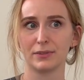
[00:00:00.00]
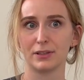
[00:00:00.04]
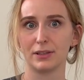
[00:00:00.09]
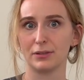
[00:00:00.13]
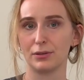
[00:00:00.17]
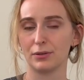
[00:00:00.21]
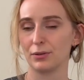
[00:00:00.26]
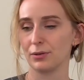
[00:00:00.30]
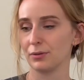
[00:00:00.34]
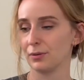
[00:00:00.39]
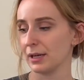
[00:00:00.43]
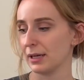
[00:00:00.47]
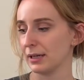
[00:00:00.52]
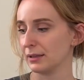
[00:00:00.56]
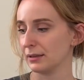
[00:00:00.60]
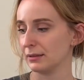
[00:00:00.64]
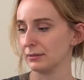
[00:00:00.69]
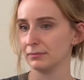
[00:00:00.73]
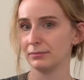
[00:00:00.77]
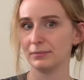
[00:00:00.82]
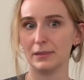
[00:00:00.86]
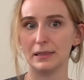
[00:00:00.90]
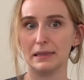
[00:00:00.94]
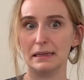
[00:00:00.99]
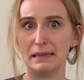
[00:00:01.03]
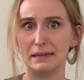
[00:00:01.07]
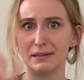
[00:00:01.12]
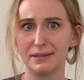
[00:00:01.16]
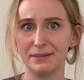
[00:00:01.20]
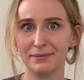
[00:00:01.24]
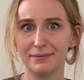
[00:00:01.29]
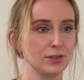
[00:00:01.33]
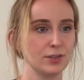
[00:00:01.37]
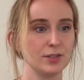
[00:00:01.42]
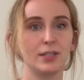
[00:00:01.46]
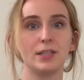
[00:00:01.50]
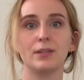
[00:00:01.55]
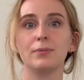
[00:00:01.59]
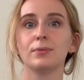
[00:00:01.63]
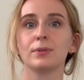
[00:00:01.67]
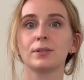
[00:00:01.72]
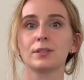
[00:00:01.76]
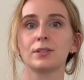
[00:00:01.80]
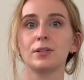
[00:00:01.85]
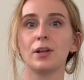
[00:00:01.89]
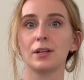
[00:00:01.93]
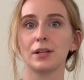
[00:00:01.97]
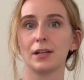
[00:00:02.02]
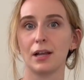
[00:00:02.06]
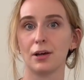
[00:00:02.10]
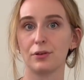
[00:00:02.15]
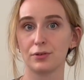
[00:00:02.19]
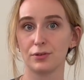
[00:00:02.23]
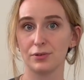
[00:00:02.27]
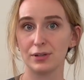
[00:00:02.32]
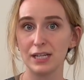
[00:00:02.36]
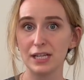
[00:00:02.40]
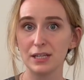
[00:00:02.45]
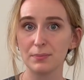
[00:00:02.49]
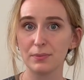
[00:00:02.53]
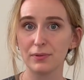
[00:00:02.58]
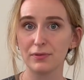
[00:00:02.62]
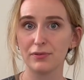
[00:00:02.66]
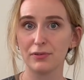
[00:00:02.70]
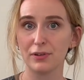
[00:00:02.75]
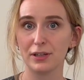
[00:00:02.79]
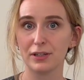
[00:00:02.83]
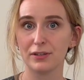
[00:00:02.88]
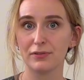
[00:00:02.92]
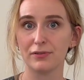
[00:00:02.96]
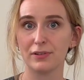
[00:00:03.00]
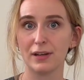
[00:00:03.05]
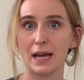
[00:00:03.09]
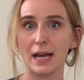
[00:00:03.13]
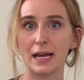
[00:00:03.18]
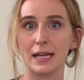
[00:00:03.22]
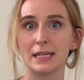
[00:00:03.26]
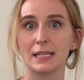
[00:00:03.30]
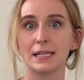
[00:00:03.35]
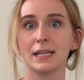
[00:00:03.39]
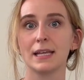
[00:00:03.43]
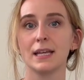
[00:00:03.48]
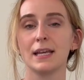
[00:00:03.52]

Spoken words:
you know, like a lid. She was not allowed to eat before the flight,